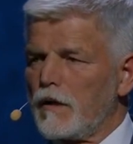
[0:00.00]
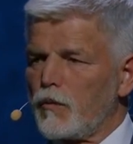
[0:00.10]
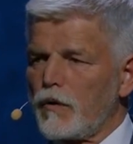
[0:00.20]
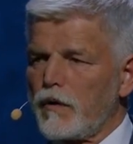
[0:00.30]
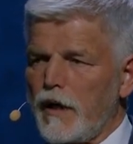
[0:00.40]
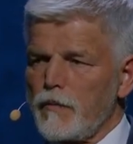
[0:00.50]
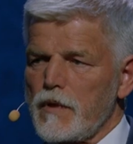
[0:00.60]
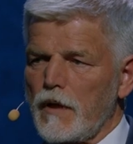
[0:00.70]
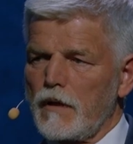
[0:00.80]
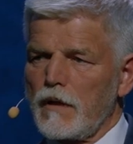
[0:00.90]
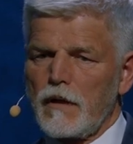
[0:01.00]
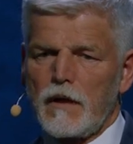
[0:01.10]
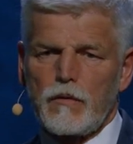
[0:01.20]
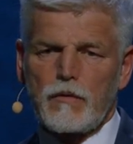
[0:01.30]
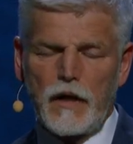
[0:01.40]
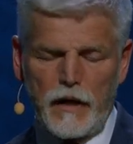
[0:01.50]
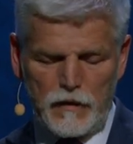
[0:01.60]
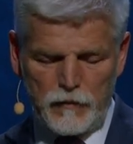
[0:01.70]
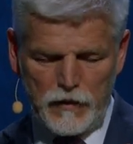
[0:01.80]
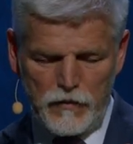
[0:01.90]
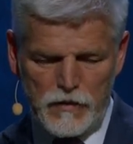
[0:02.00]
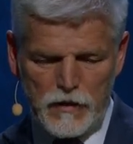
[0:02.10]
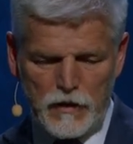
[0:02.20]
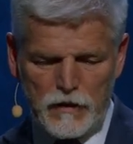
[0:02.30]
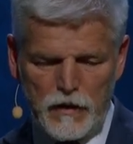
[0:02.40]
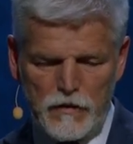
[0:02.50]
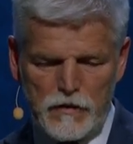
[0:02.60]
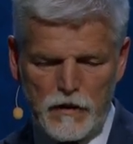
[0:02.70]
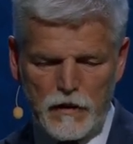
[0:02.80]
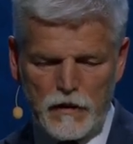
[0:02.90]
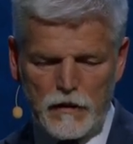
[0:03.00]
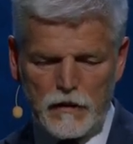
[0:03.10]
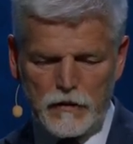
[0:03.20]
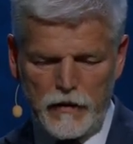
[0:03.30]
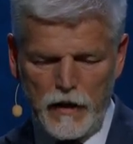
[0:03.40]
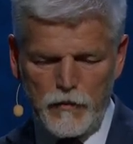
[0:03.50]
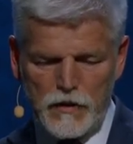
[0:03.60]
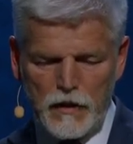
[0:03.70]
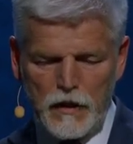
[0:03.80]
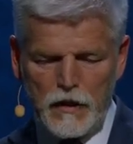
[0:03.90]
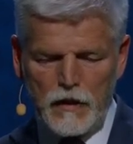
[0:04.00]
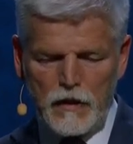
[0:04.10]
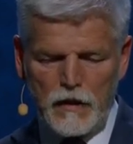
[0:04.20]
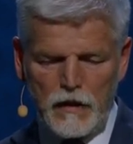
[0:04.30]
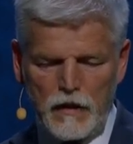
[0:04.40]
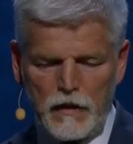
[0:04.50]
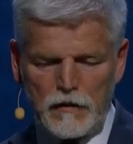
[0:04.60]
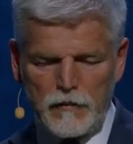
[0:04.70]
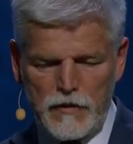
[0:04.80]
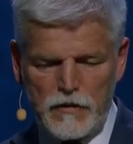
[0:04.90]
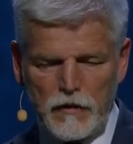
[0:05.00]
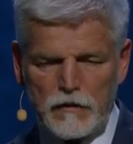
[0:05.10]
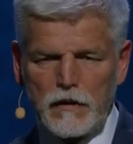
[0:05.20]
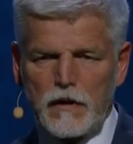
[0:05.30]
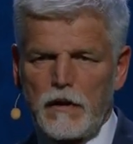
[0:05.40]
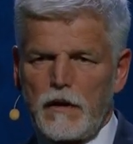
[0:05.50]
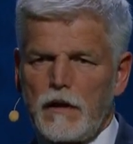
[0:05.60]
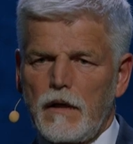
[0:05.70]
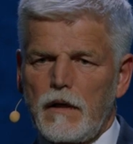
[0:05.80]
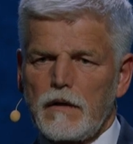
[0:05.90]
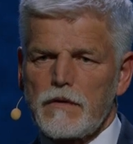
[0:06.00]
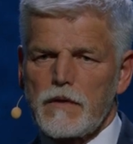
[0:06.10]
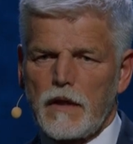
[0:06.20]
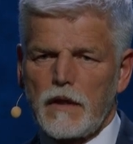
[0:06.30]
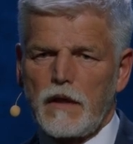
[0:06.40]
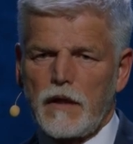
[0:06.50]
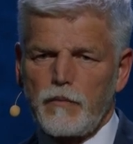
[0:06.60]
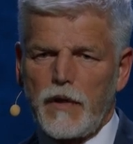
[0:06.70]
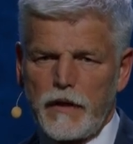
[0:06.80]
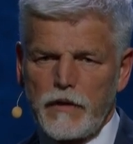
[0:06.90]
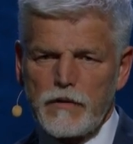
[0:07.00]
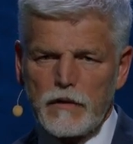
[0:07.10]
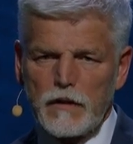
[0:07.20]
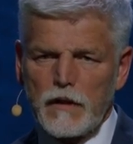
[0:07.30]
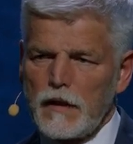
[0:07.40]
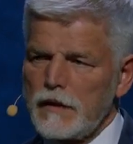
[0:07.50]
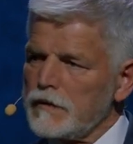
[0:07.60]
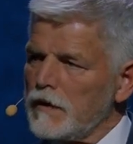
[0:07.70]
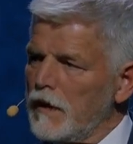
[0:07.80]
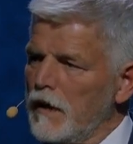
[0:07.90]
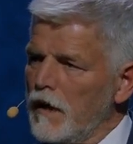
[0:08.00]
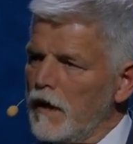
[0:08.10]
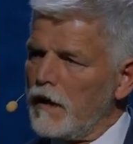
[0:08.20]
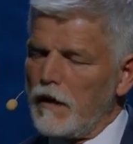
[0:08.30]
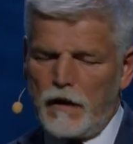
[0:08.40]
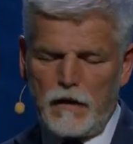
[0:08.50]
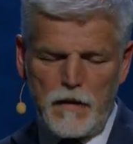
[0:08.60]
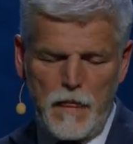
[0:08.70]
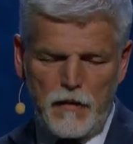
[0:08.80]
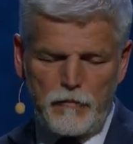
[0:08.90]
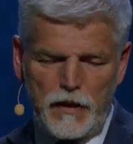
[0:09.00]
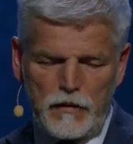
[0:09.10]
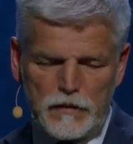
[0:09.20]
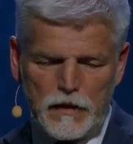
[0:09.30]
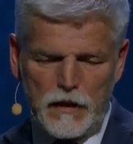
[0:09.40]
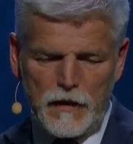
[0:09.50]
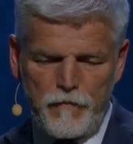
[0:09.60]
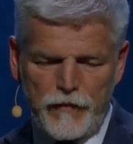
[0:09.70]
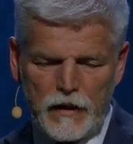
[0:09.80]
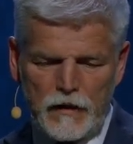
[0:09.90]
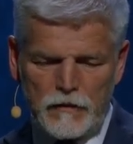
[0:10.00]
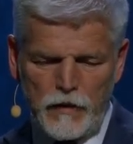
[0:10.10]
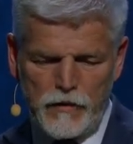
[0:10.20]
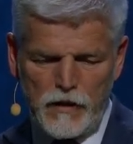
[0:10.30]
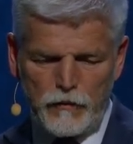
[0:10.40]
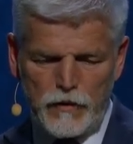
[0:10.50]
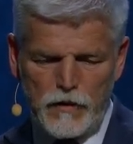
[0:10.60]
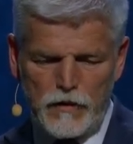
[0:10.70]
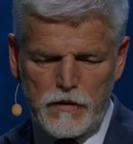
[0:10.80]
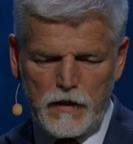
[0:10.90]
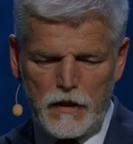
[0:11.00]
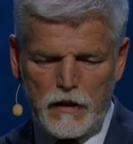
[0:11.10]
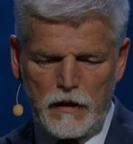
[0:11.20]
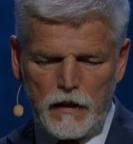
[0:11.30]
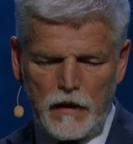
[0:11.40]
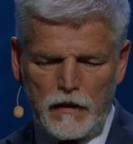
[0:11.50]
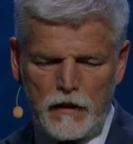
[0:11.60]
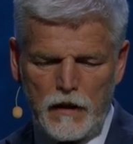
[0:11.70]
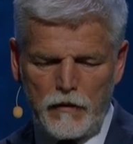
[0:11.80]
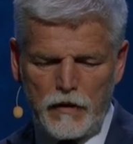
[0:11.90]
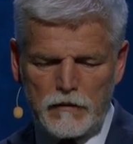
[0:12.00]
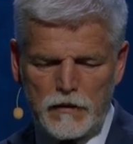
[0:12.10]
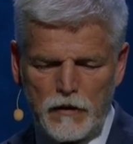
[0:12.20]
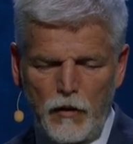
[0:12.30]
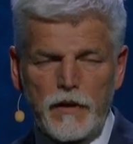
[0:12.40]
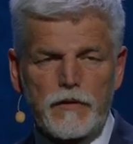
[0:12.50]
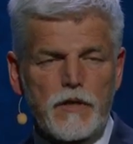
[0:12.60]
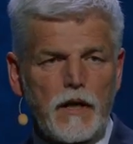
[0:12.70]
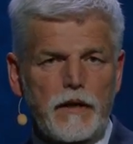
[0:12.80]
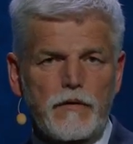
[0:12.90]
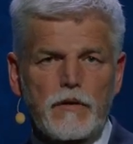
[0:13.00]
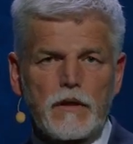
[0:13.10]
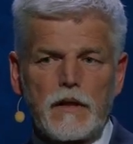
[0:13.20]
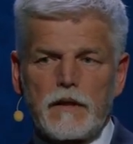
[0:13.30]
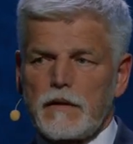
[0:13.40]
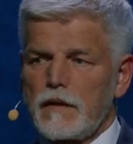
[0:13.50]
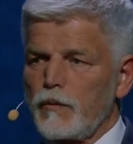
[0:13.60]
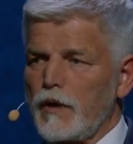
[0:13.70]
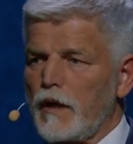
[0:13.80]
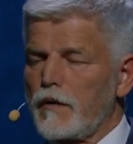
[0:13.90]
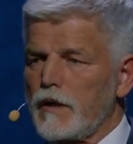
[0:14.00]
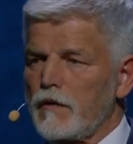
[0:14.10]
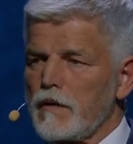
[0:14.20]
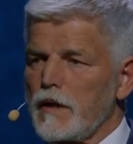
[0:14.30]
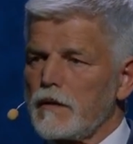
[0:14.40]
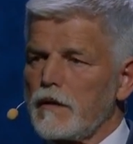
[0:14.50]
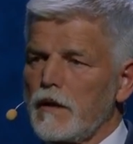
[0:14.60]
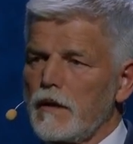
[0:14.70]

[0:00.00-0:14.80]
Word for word: war crimes in in Ukraine because these crimes must not stay unpunished. Uh, beyond uh, Russia, which is uh, uh our common challenge, and we agreed on that